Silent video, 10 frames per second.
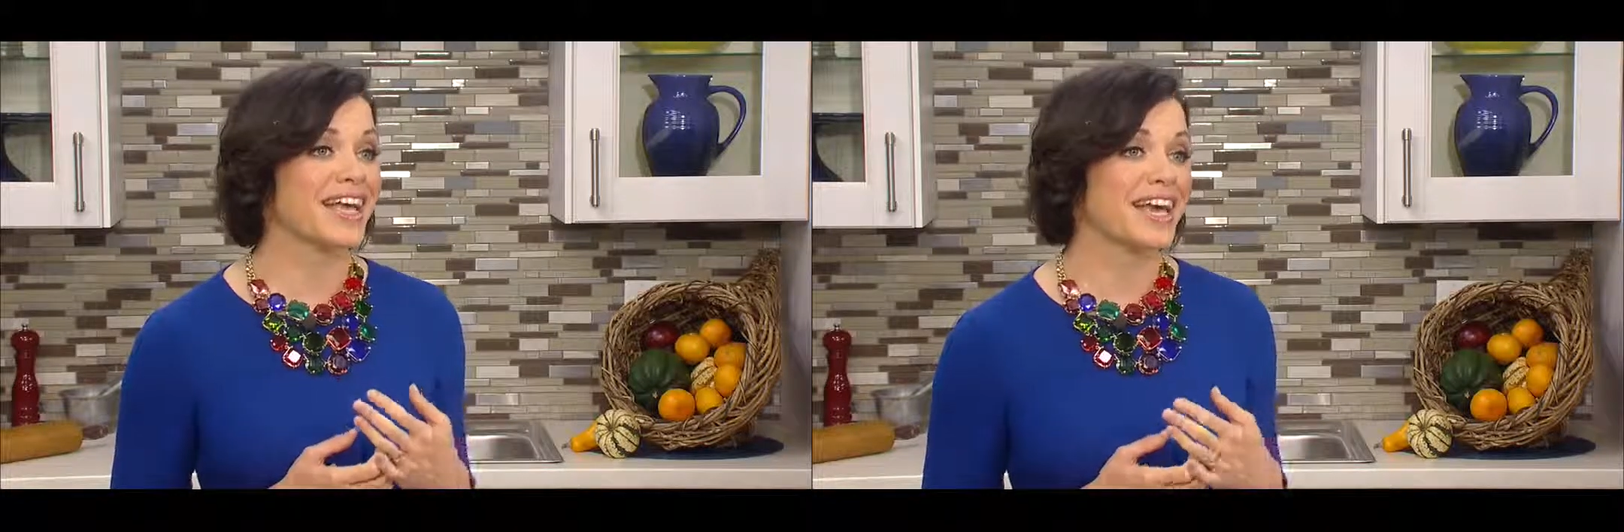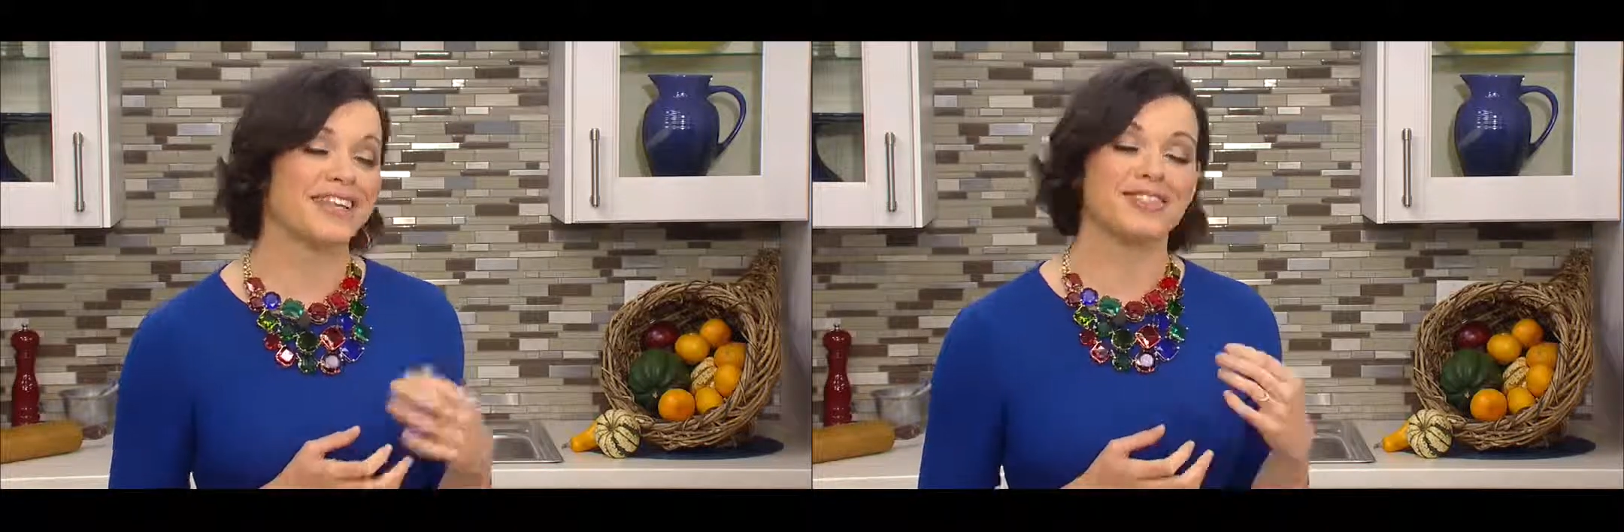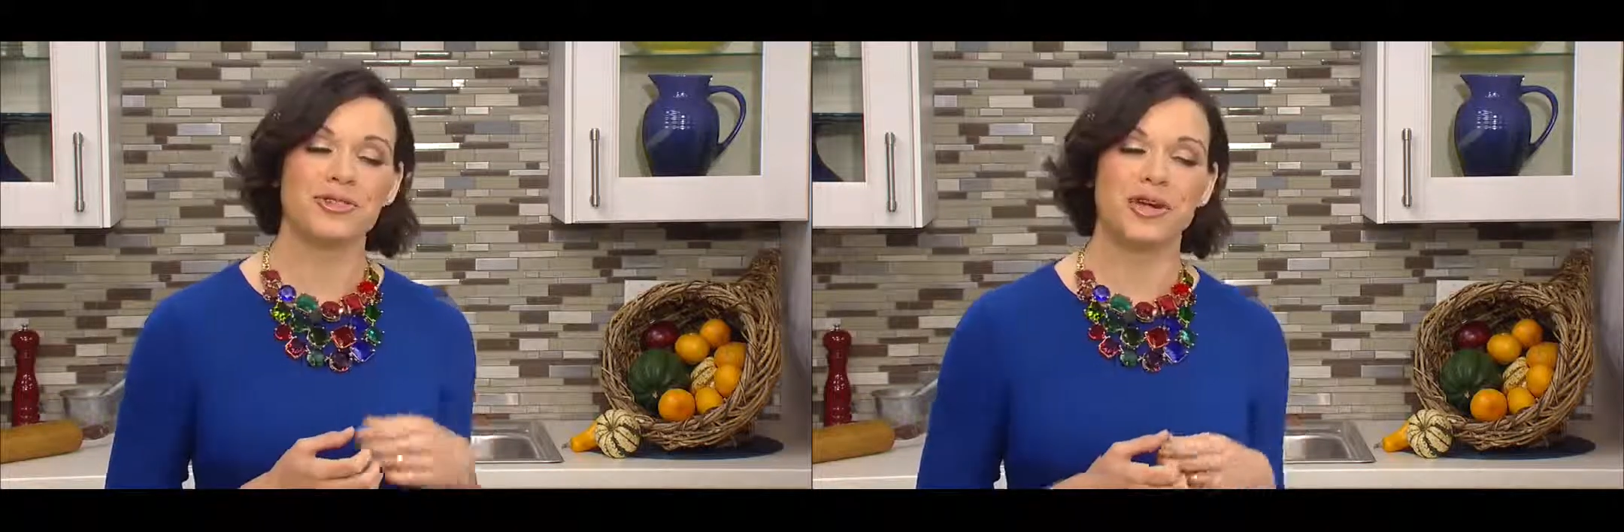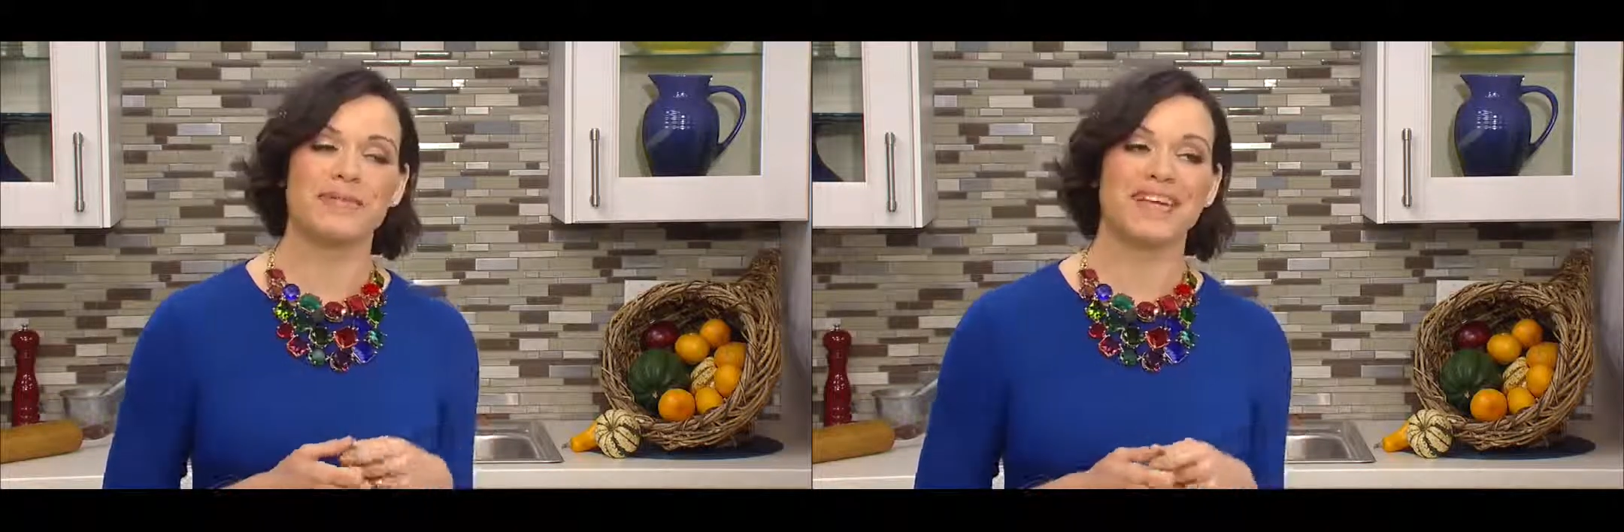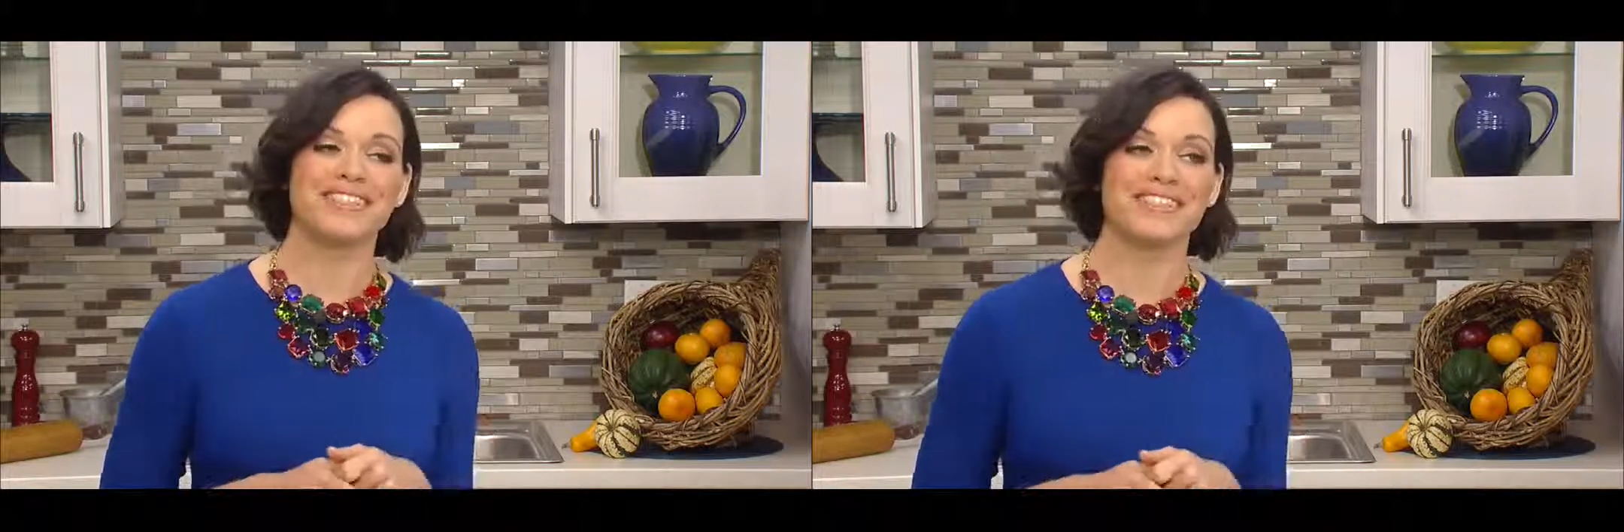can enjoy
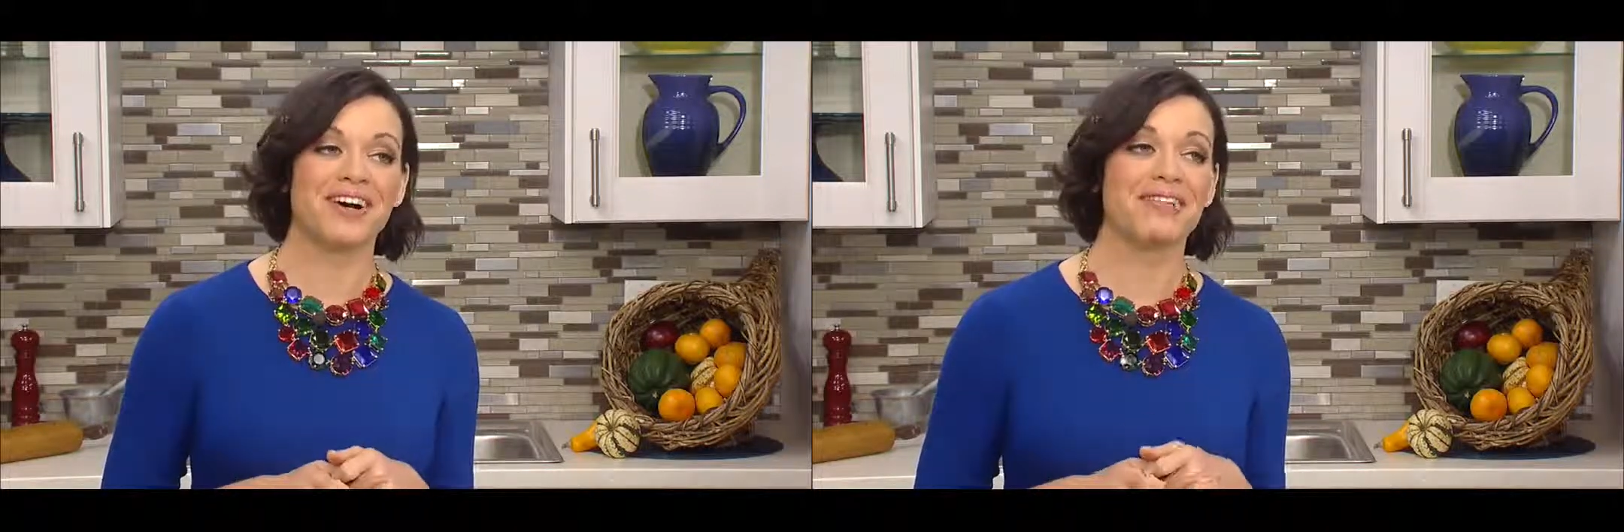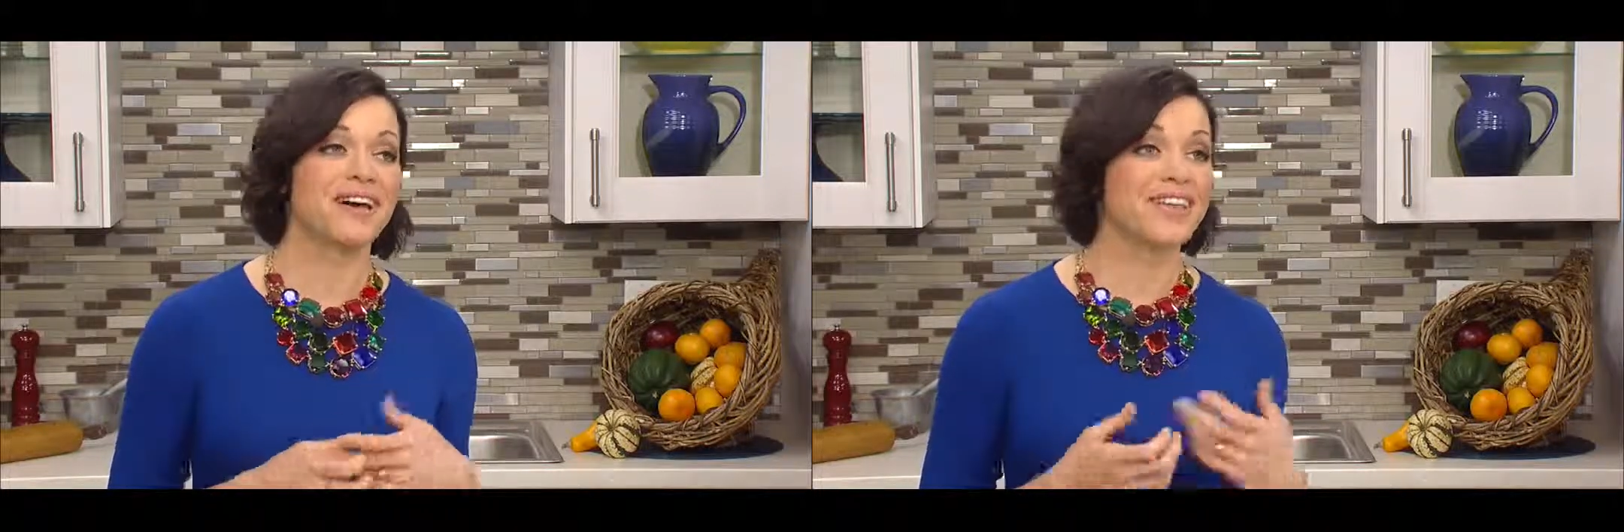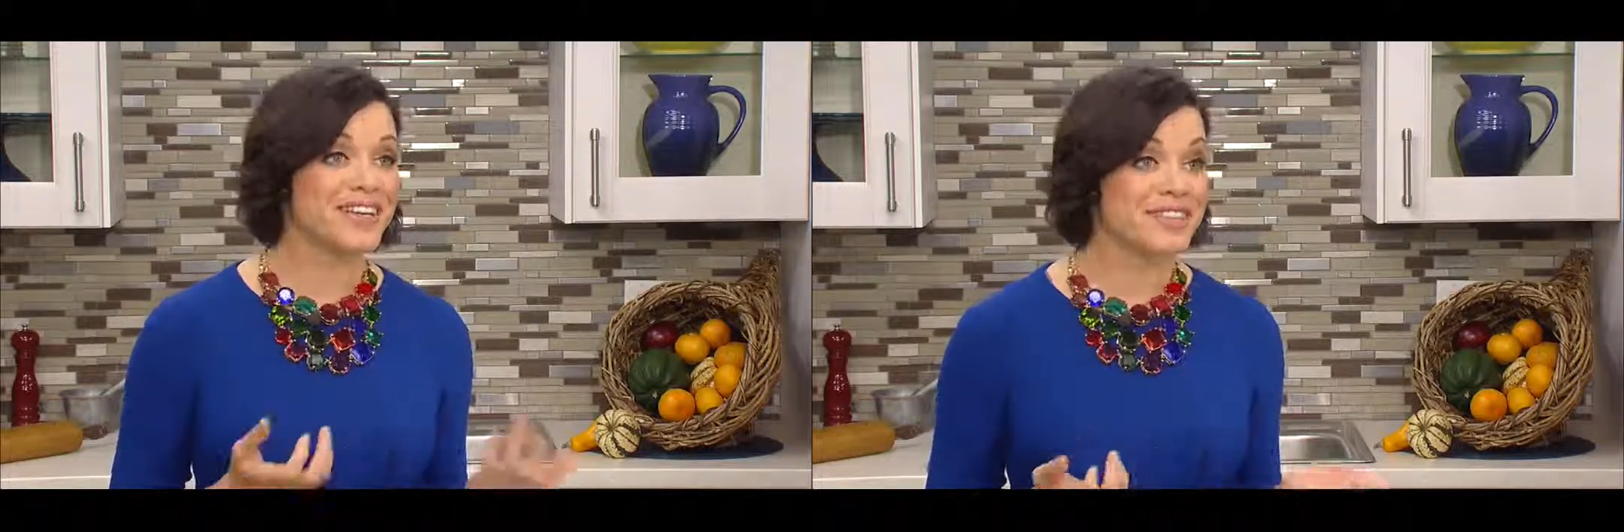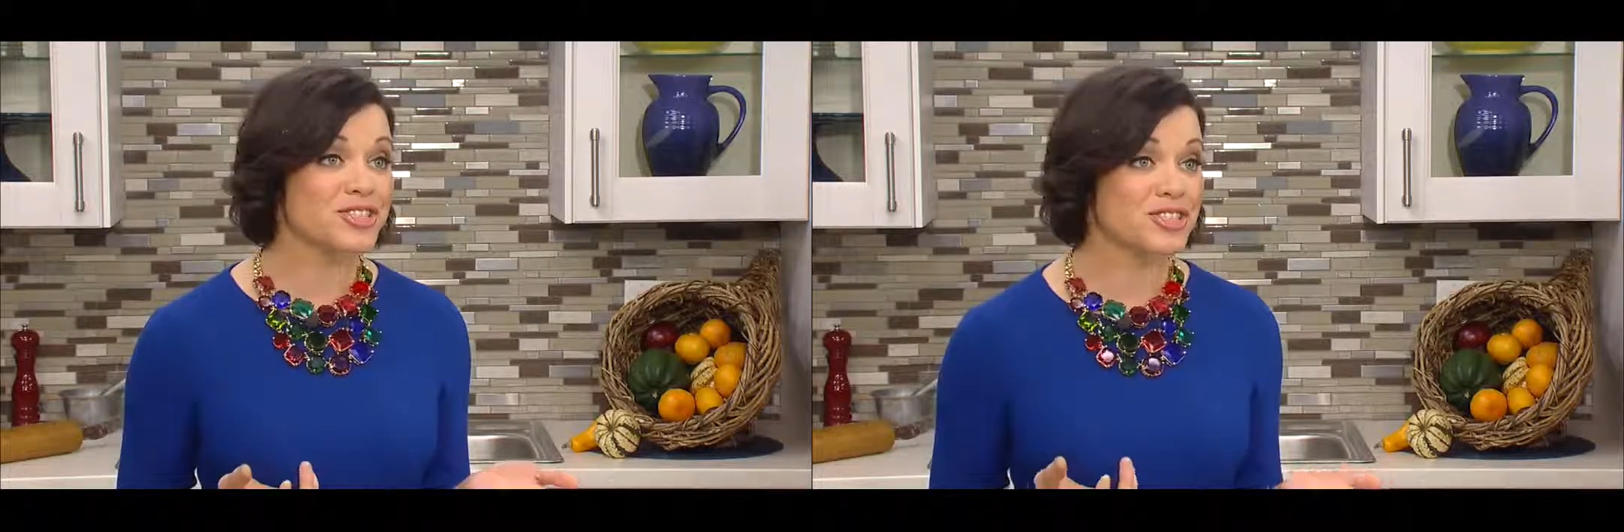myself and then